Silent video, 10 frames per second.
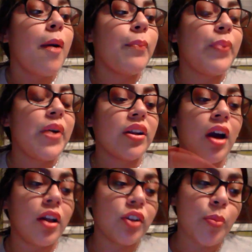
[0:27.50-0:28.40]
But
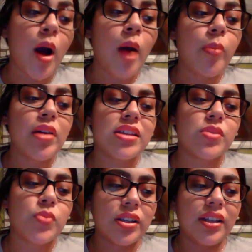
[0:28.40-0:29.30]
Colourpop has
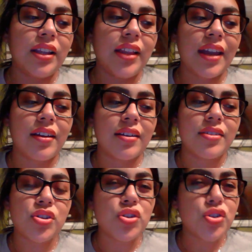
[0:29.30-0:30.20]
really like
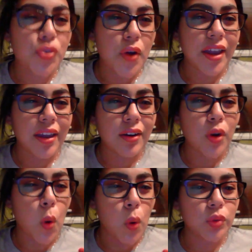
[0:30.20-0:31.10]
striken
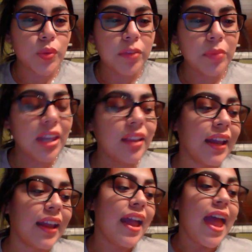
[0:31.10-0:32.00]
gold with me. Like
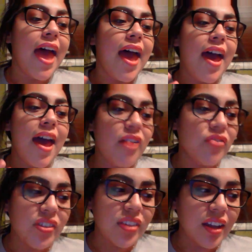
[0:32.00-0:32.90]

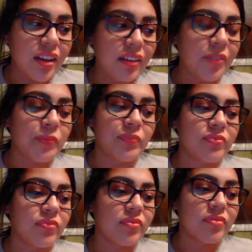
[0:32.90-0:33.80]
everything
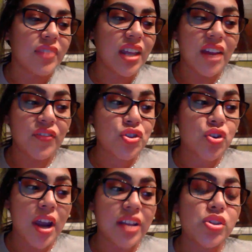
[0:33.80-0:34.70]
that I've
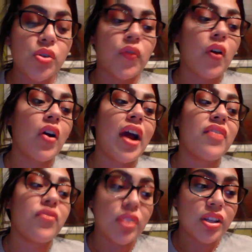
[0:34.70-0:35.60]
tried so far,
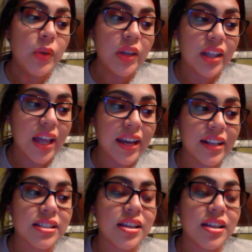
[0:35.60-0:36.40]
I've really liked.